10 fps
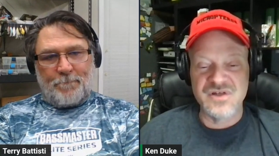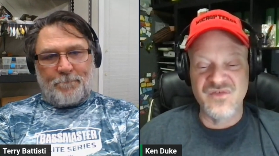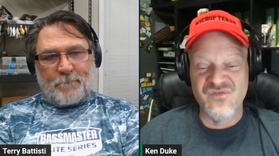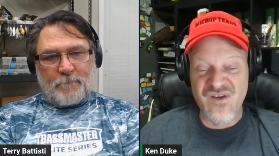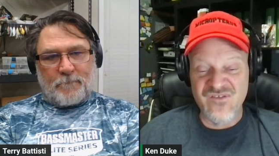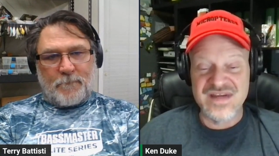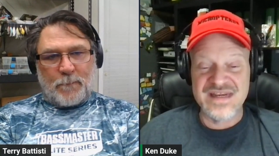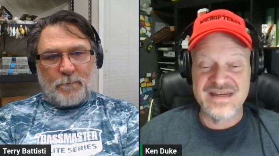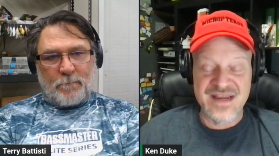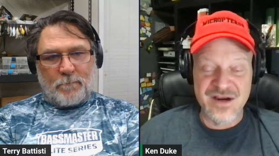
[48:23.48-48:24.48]
Speaker 1: yep. 50
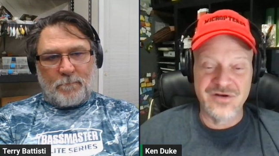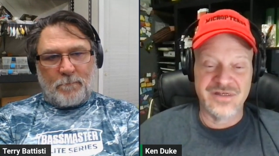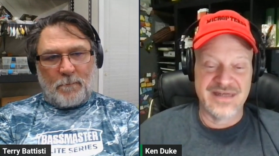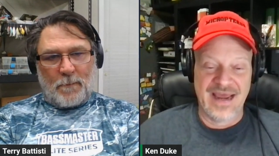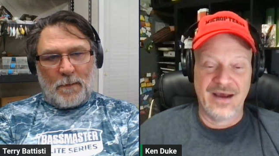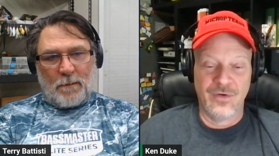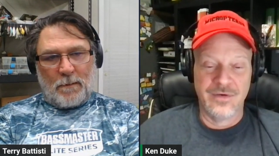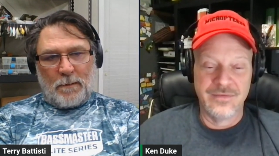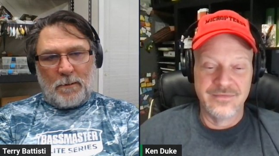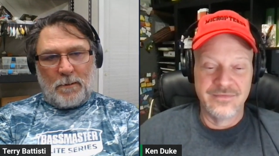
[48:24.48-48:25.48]
years now.
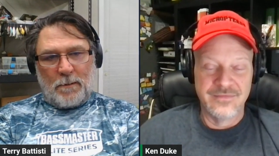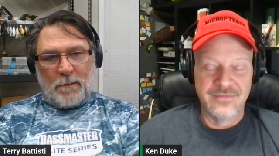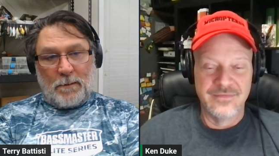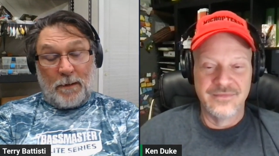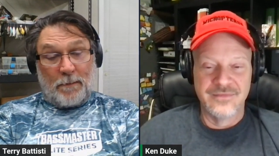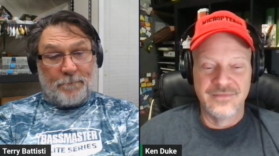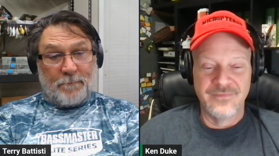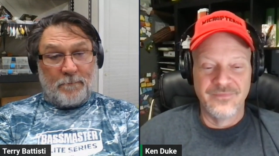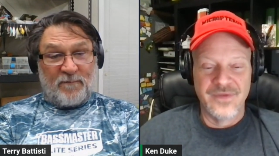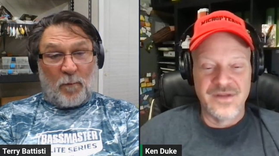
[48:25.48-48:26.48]
Speaker 2: Yeah,
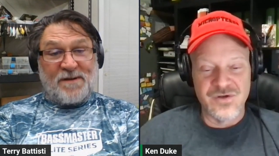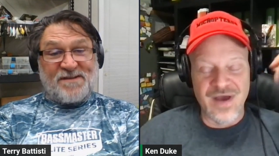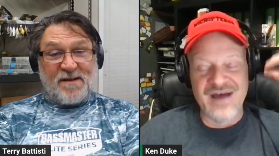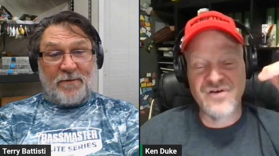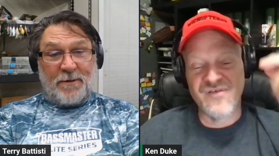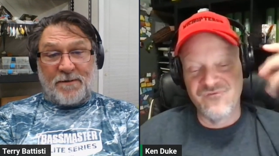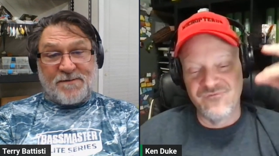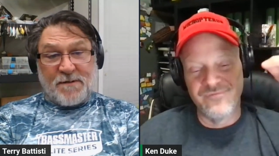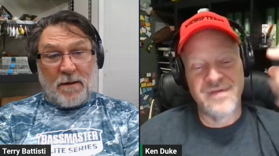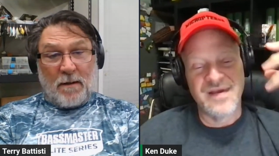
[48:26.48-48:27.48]
47 so after,
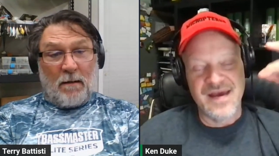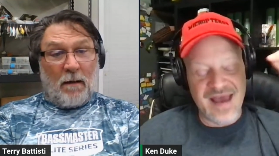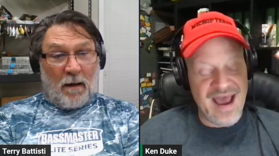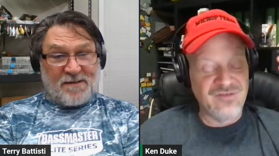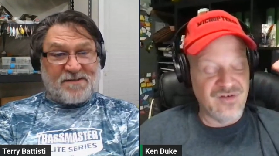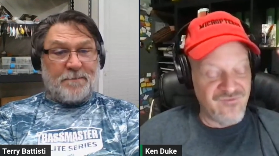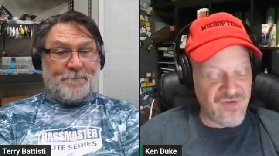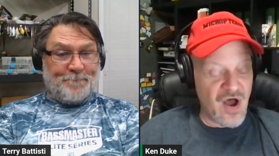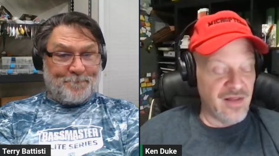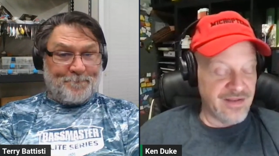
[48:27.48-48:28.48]
years. After awesome.
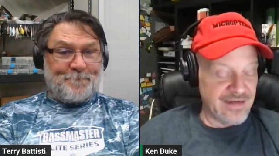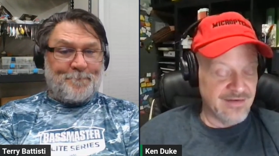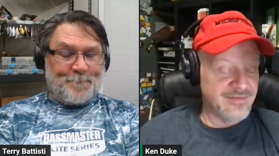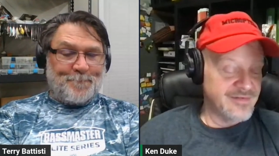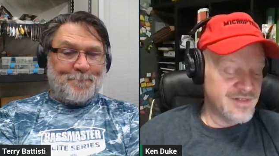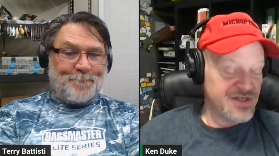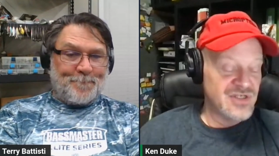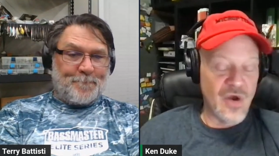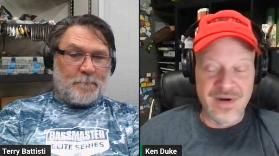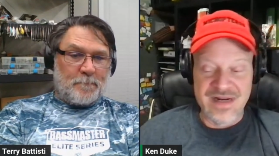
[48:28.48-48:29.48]
Speaker 1: falling
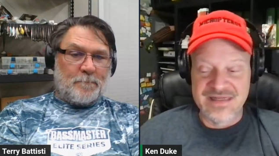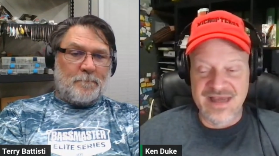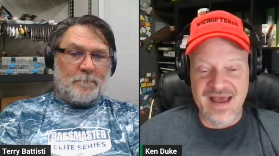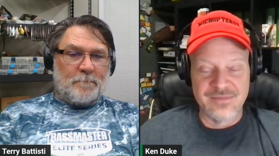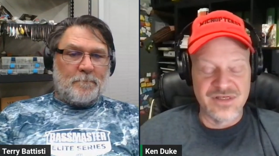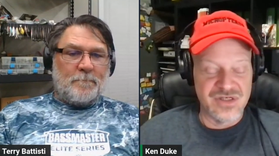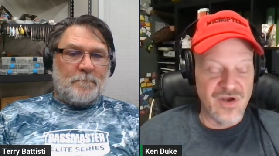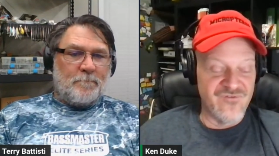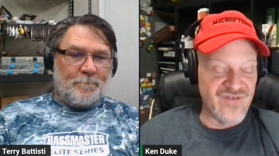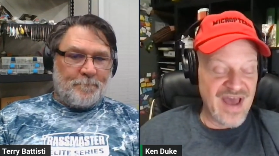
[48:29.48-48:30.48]
so many times
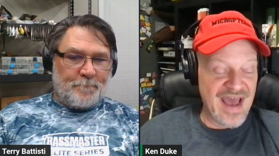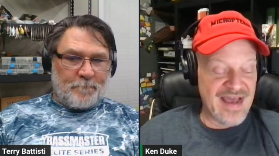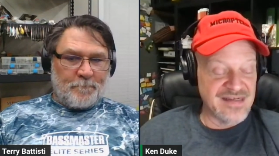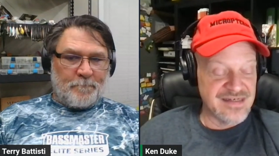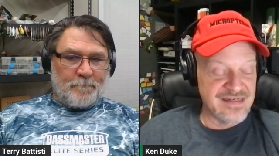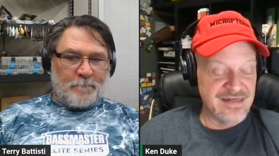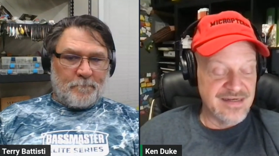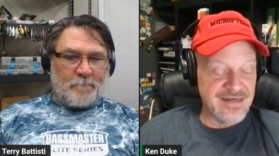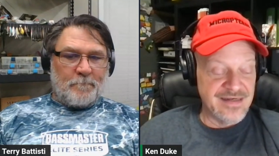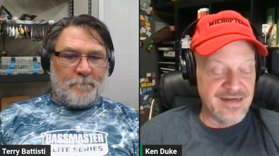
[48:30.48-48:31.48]
so fast,
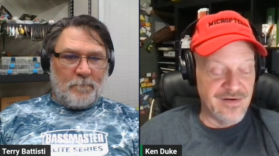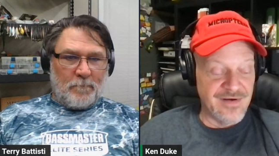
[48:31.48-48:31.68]
you know,